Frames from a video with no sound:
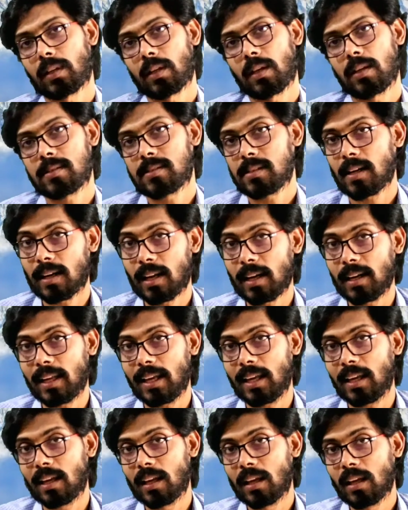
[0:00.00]

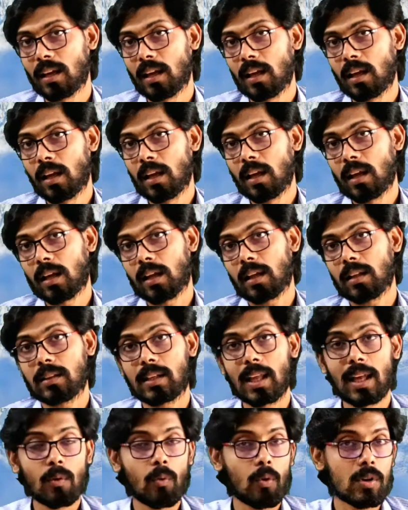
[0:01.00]
Suddenly
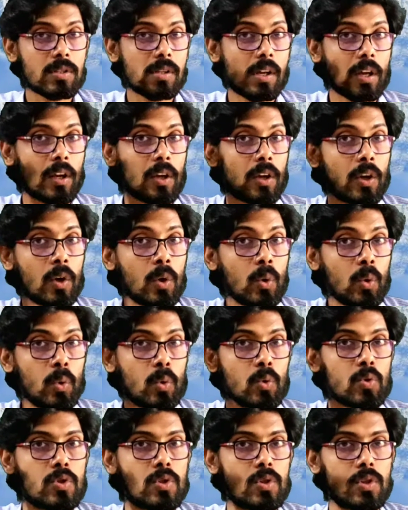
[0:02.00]
there was a
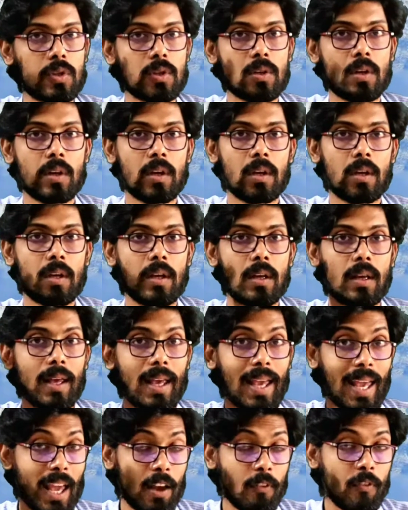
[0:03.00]
huge,
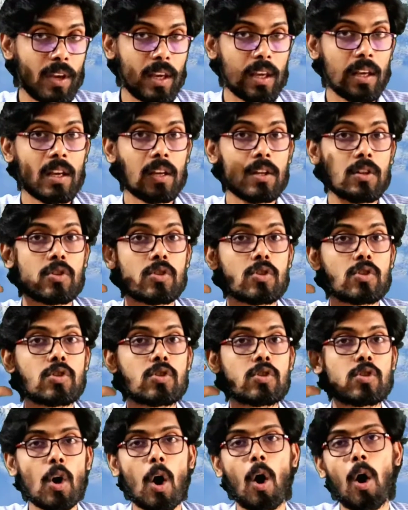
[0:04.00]
heavy
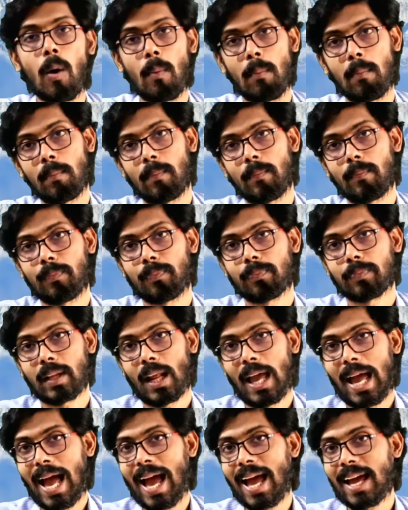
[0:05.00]
storm,
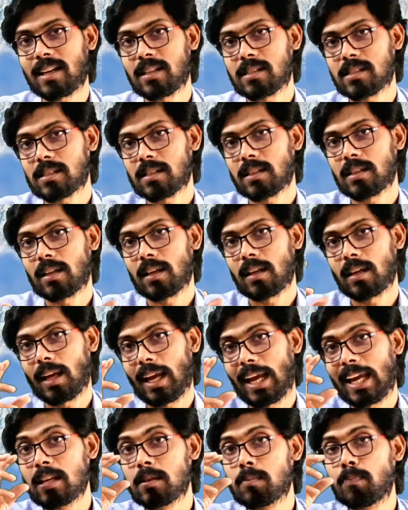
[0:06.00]
and
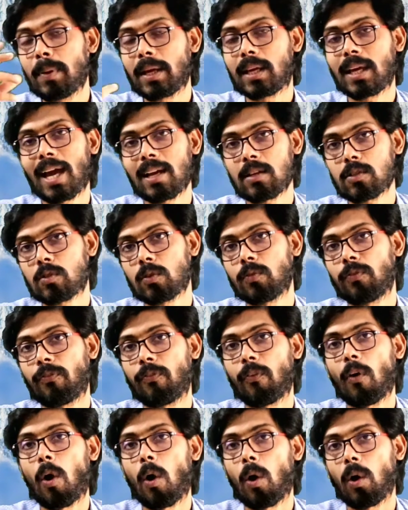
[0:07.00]
it began to
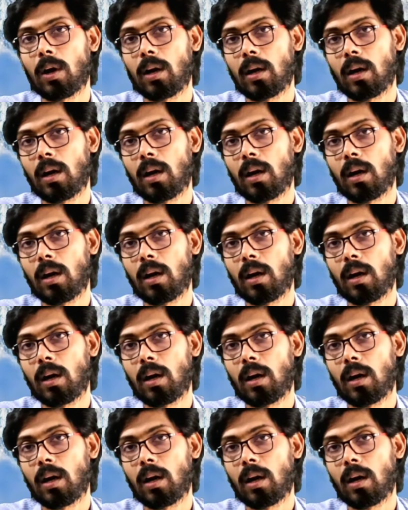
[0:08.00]
fall